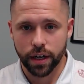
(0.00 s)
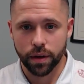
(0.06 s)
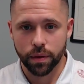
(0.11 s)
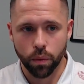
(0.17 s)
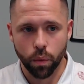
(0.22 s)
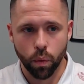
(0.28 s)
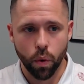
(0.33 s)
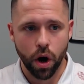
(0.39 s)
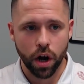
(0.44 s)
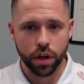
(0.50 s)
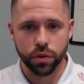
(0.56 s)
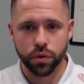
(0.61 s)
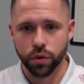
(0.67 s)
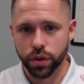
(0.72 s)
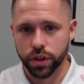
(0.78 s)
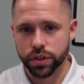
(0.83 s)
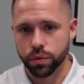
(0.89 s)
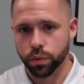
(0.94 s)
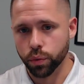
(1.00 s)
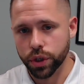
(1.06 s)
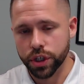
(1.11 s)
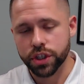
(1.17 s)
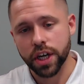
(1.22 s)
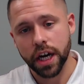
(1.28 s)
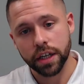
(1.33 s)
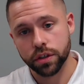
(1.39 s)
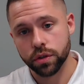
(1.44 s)
walking through this. Reach
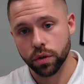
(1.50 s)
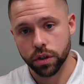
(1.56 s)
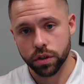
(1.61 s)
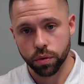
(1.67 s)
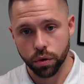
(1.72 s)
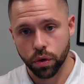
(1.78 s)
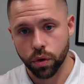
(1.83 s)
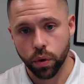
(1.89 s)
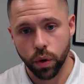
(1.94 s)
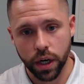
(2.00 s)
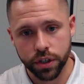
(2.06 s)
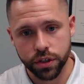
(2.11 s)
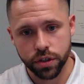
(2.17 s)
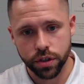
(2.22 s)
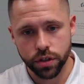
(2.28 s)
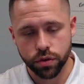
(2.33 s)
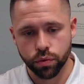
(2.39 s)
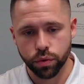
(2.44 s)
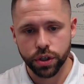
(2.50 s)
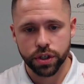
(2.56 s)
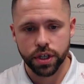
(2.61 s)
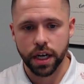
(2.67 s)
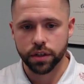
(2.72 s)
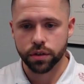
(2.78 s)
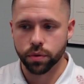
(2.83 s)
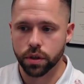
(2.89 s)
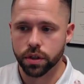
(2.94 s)
out to us with questions. Reach
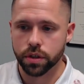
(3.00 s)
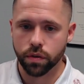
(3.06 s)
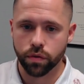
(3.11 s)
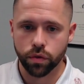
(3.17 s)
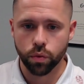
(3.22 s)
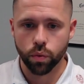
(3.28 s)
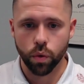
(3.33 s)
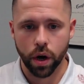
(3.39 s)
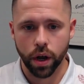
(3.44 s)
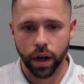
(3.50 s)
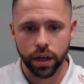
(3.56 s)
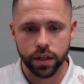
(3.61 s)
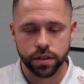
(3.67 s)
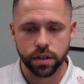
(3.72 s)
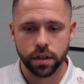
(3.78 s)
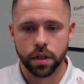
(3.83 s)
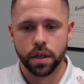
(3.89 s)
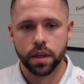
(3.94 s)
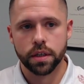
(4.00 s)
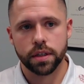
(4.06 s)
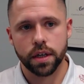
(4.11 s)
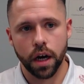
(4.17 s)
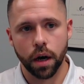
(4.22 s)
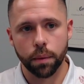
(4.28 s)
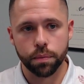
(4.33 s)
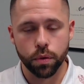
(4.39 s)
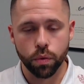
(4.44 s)
out to us if you want us to
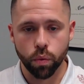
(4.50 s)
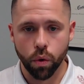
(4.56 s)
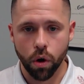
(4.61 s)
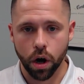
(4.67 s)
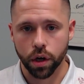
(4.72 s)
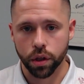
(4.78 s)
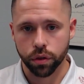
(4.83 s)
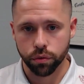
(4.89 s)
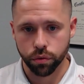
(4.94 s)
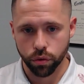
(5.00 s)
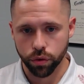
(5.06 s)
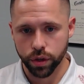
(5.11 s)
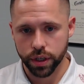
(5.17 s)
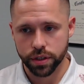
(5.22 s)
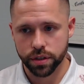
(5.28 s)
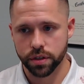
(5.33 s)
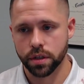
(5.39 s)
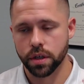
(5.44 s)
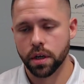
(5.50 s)
help you walk through this.